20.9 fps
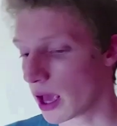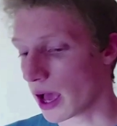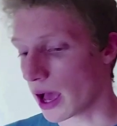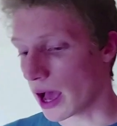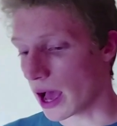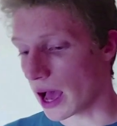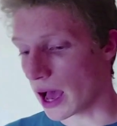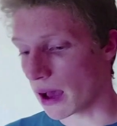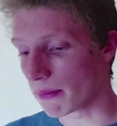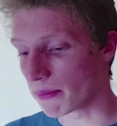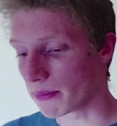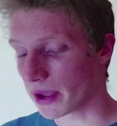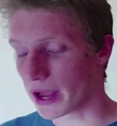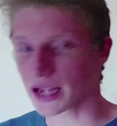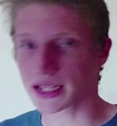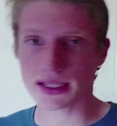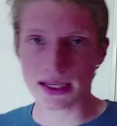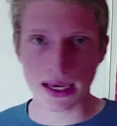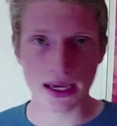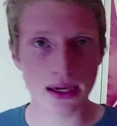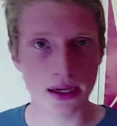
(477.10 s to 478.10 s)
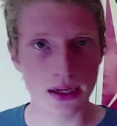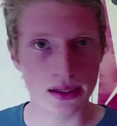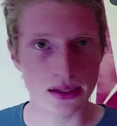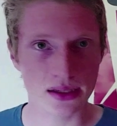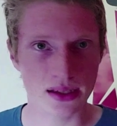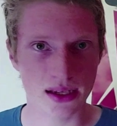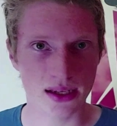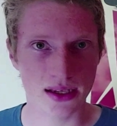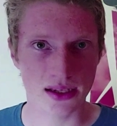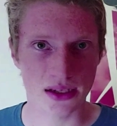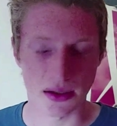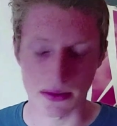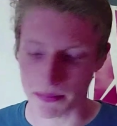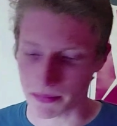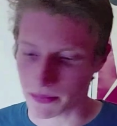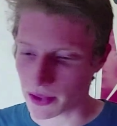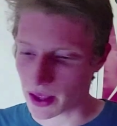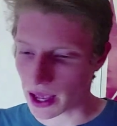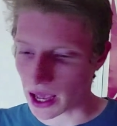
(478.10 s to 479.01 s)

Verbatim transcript: Um, it's inconsistent.